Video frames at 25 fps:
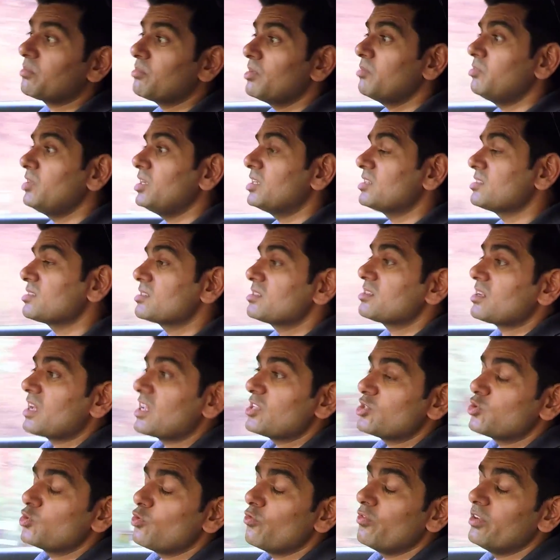Maybe it isn't
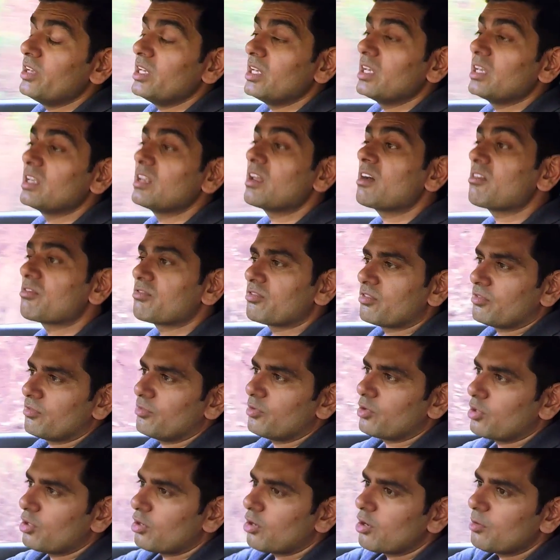SUV enough
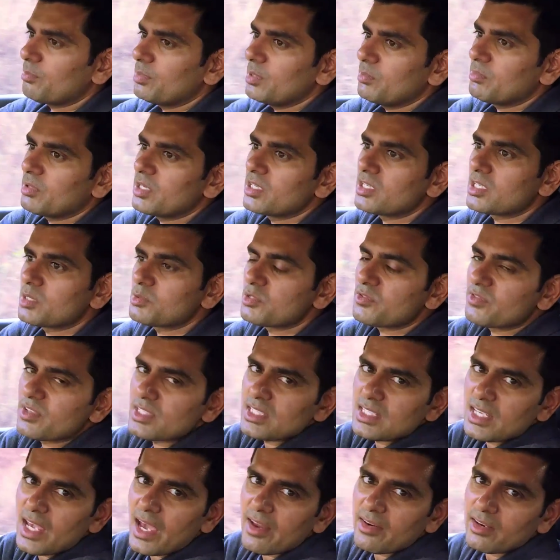for a lot of people in terms of
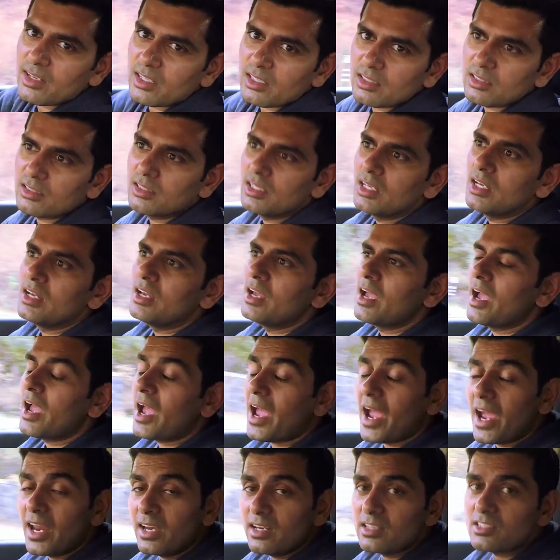its character
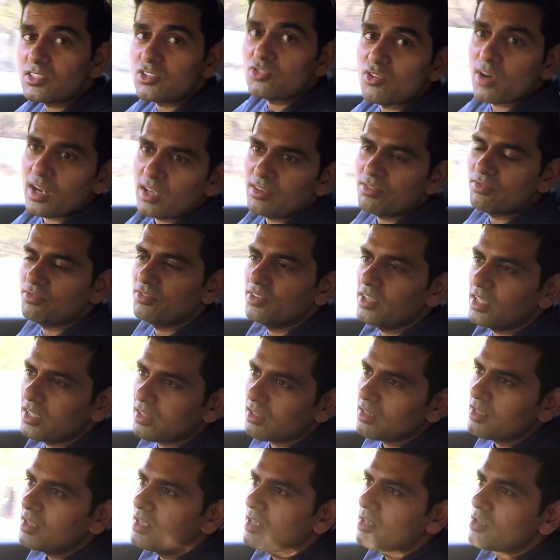and its drive feel.
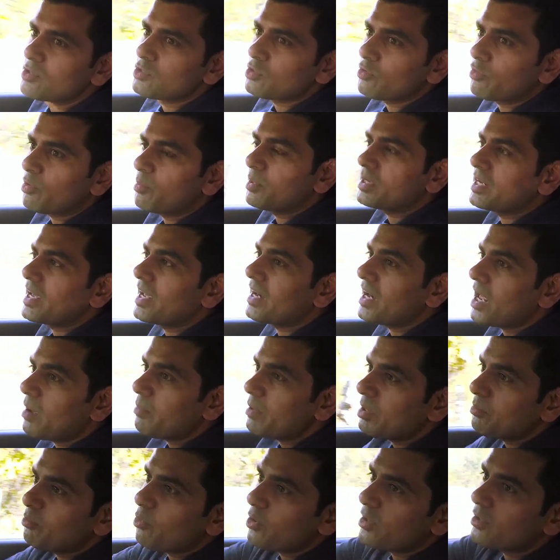So from a
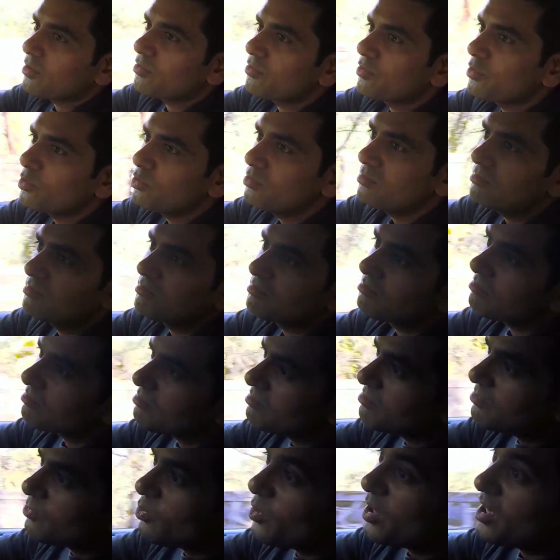dynamic point of view,
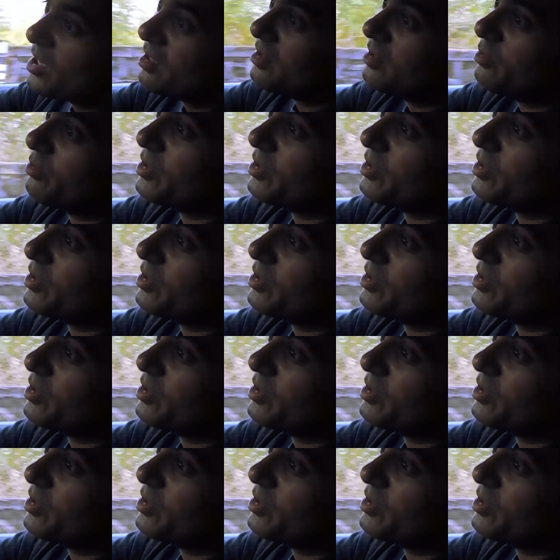well, the